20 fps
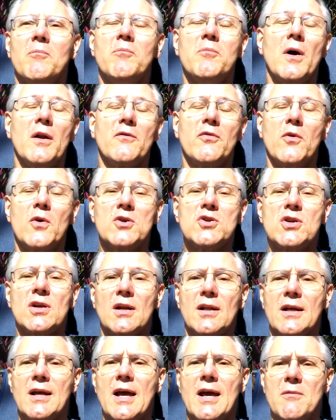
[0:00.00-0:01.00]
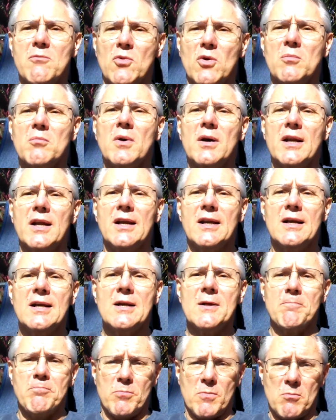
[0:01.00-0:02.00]
unfortunately I have more money
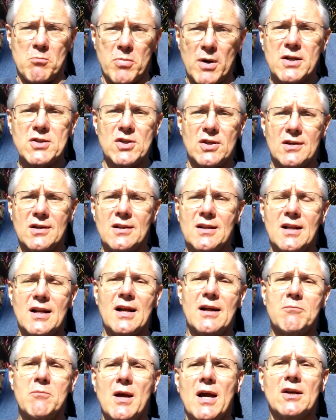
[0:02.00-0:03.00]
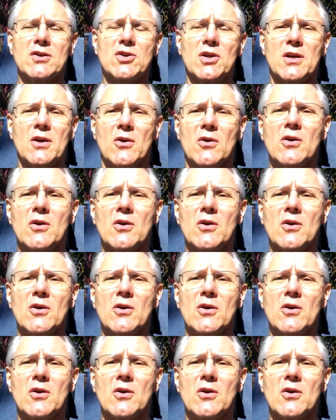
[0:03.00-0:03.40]
budgeted than I'm actually